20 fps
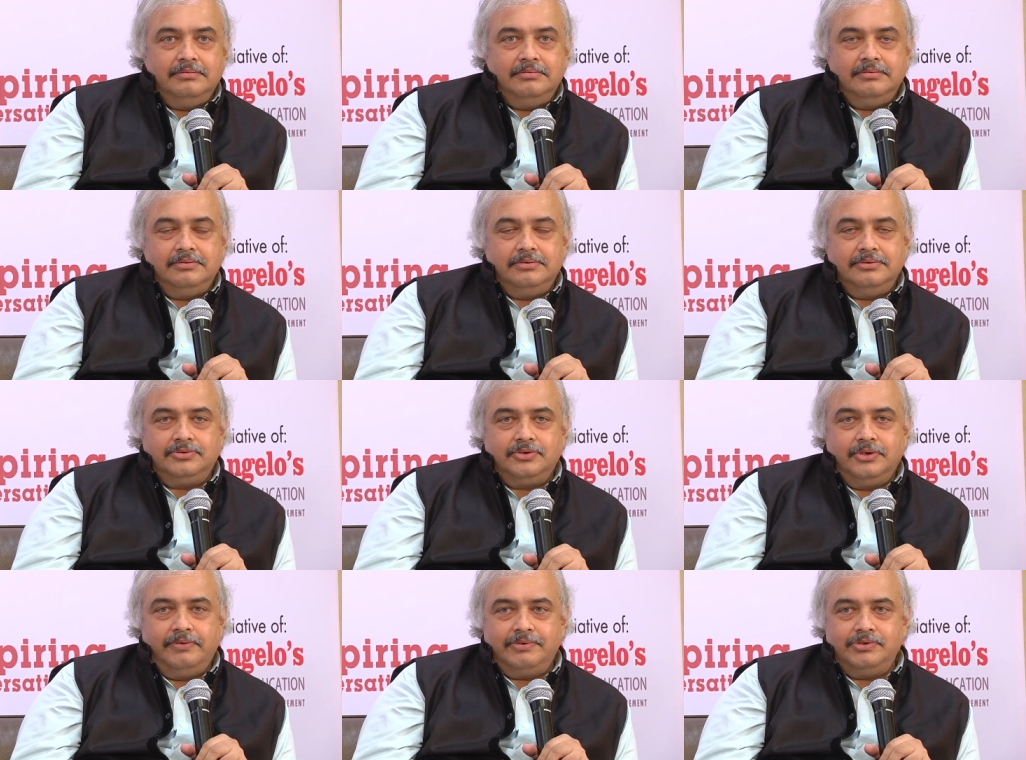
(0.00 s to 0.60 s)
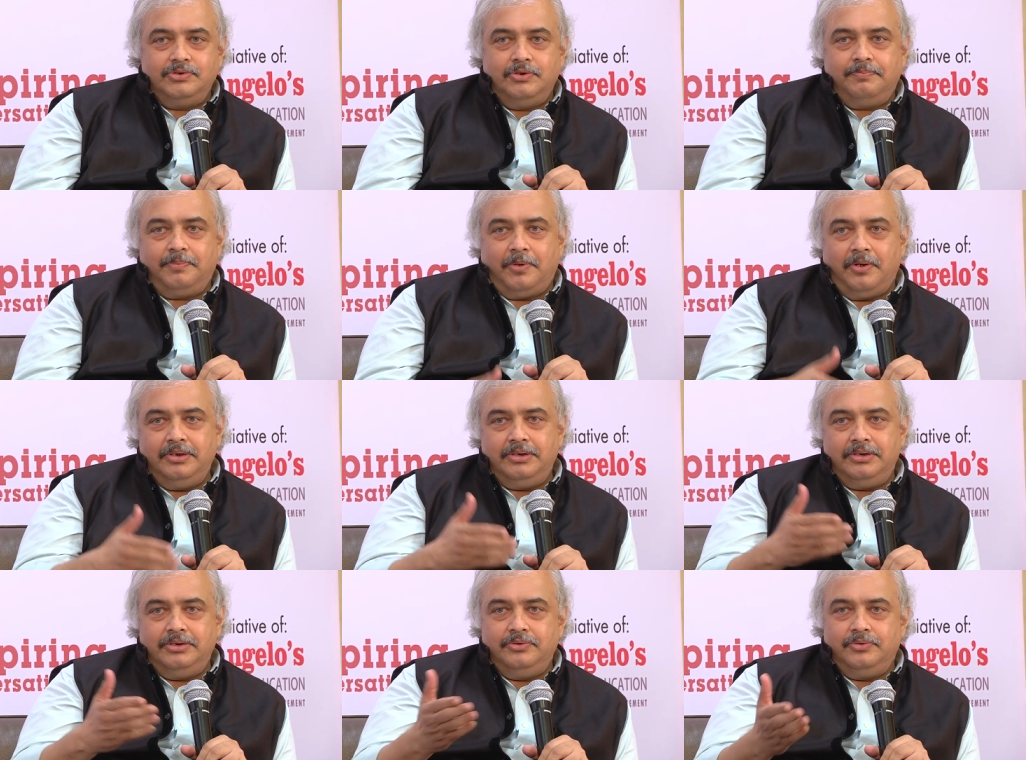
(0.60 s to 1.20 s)
so there was no
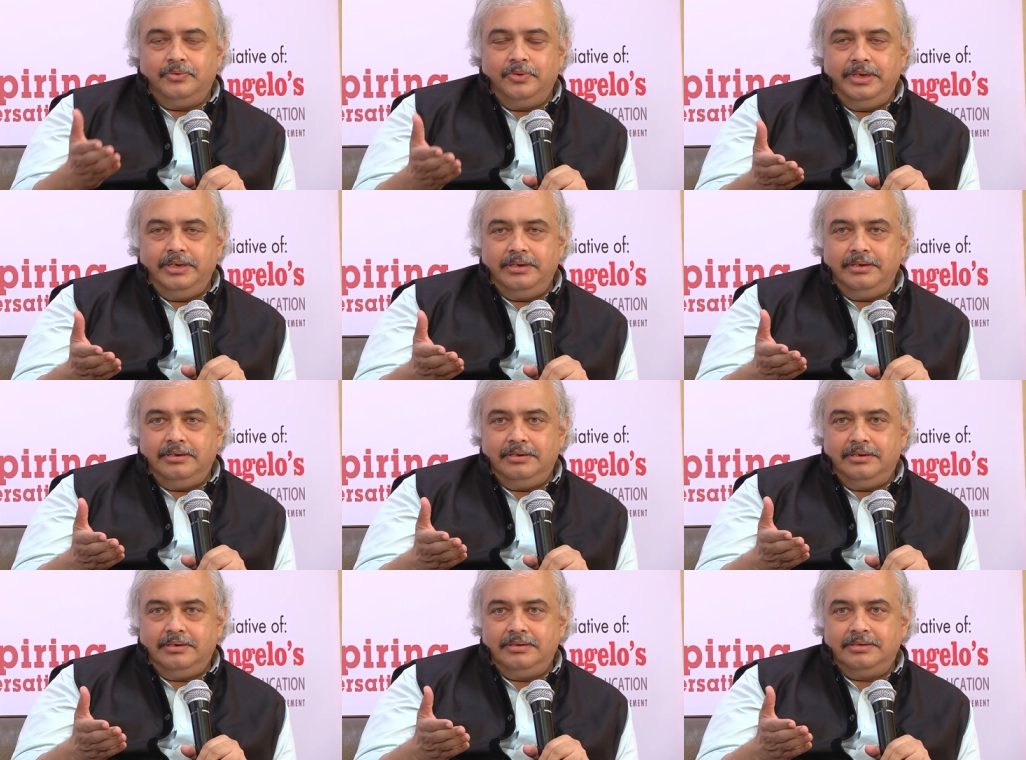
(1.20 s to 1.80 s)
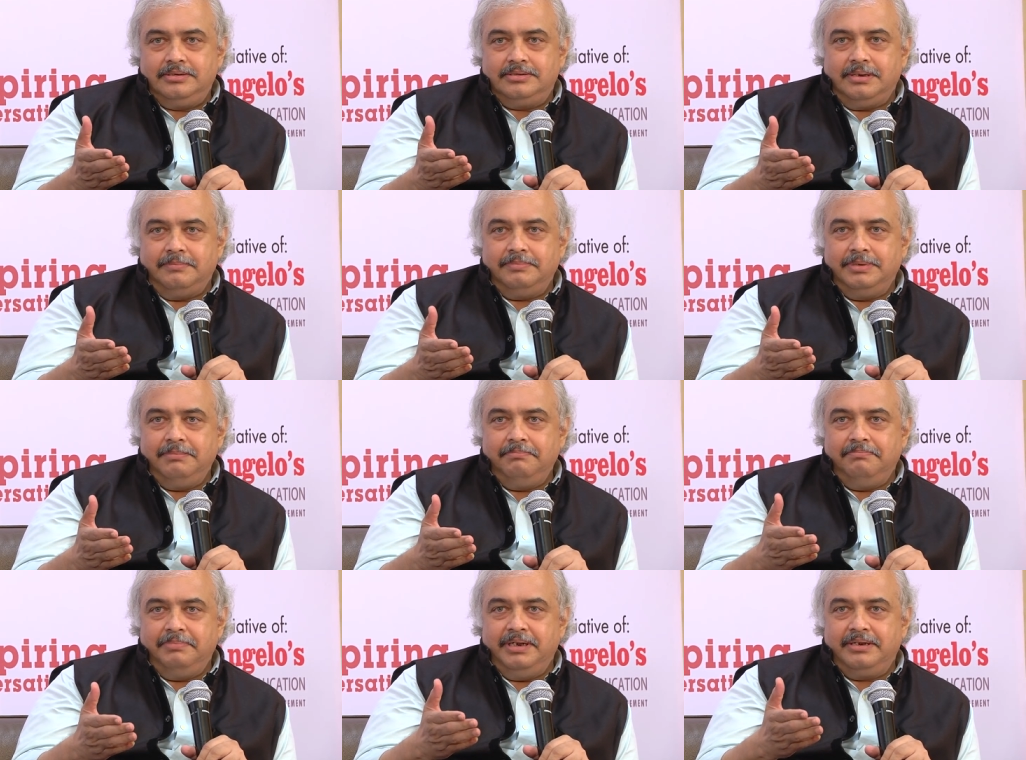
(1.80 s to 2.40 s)
point in doing
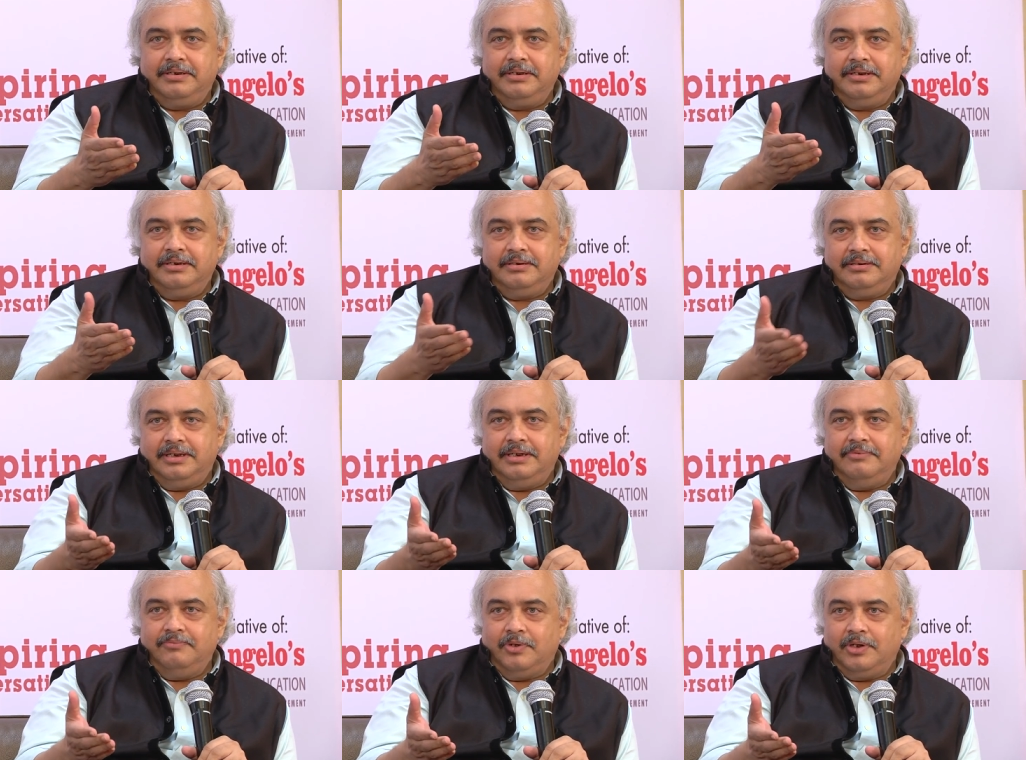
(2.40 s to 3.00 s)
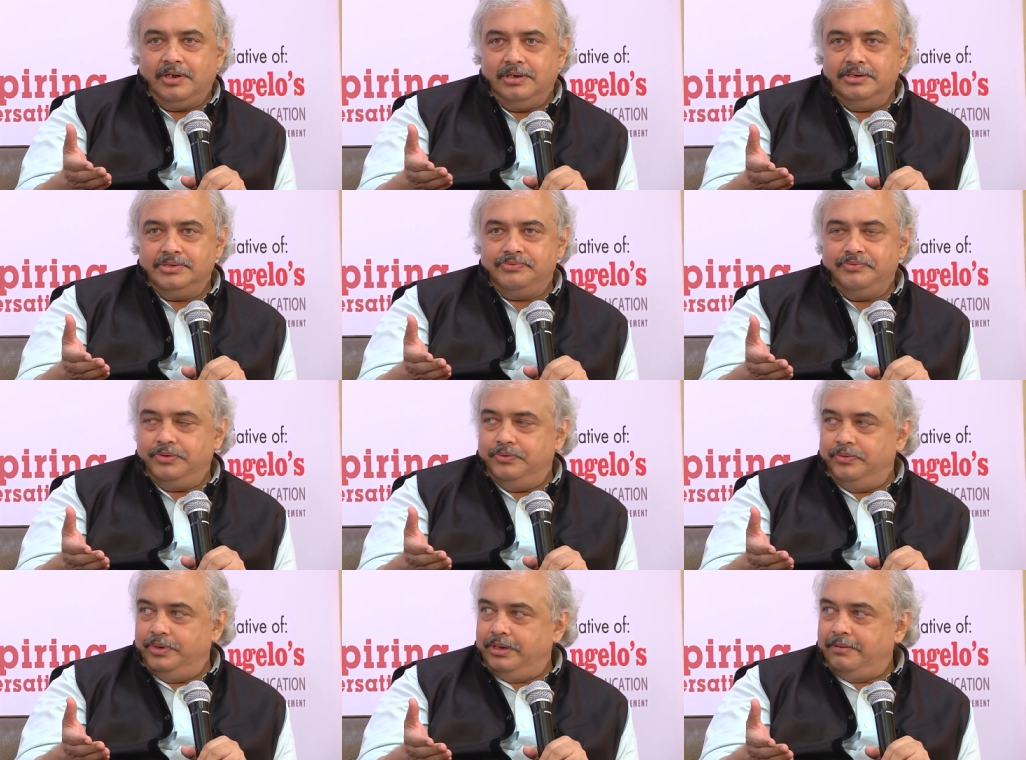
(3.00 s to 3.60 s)
something better than what others were
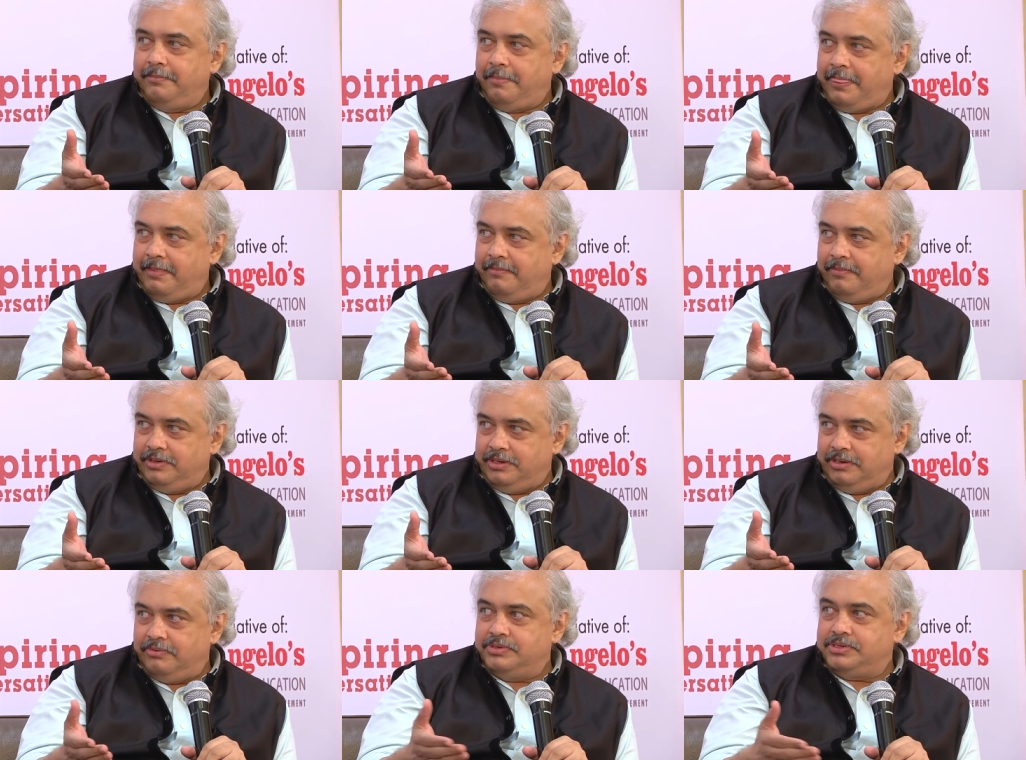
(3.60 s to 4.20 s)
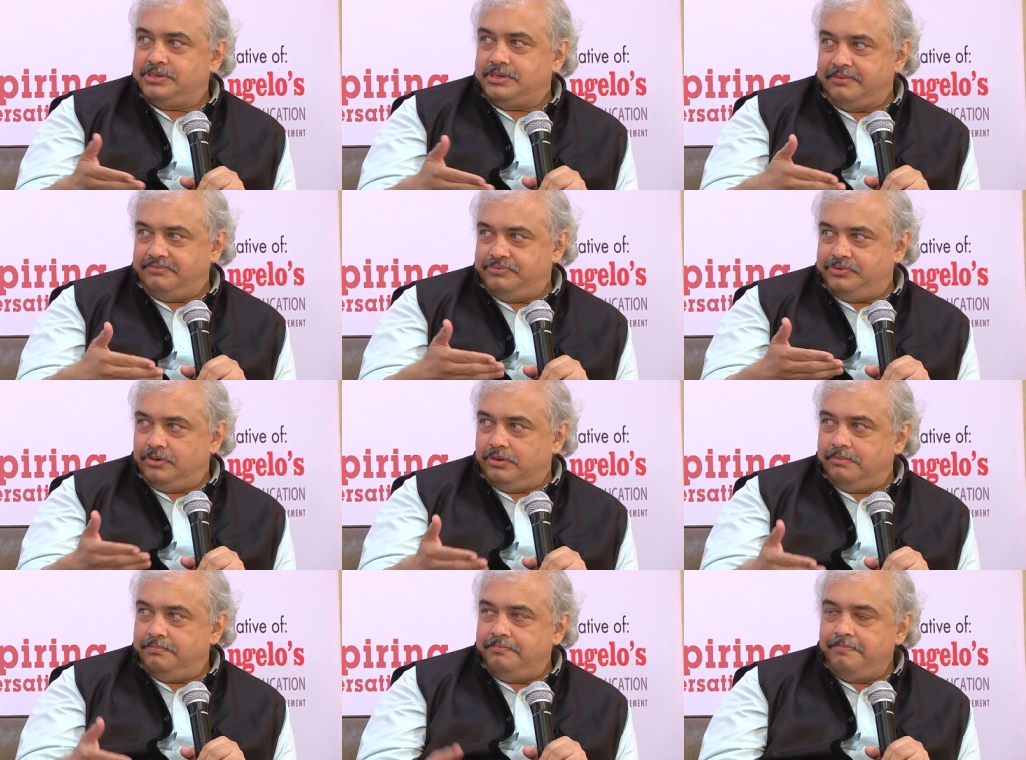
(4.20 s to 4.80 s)
doing, because that was a tough
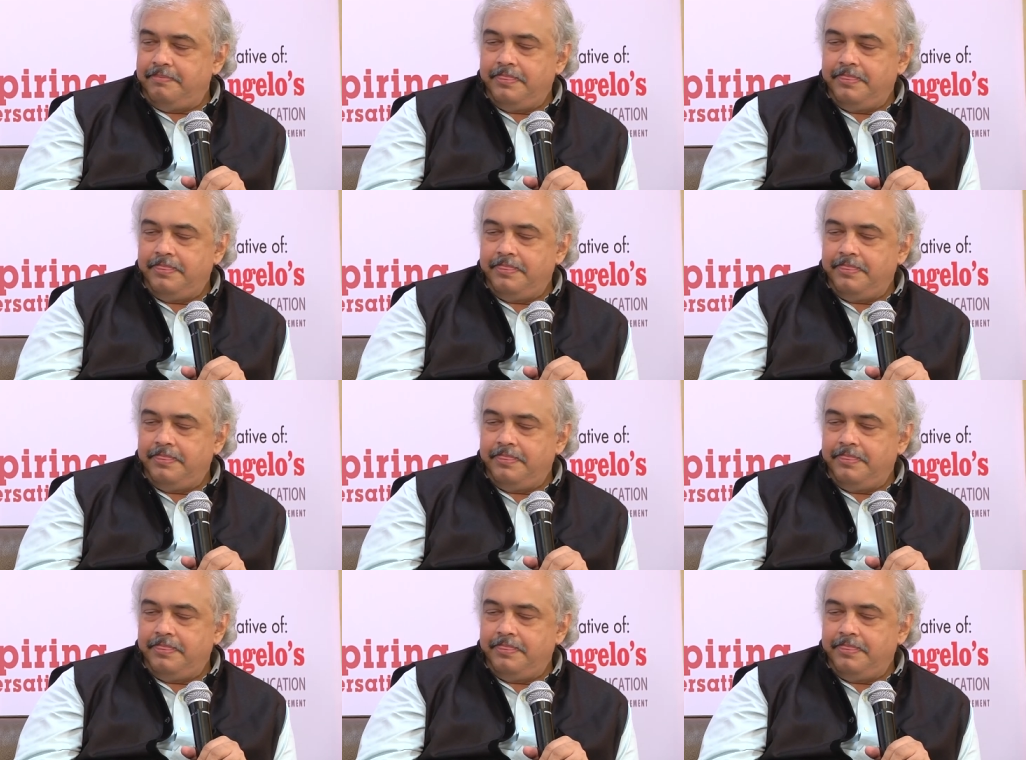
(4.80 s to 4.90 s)
job.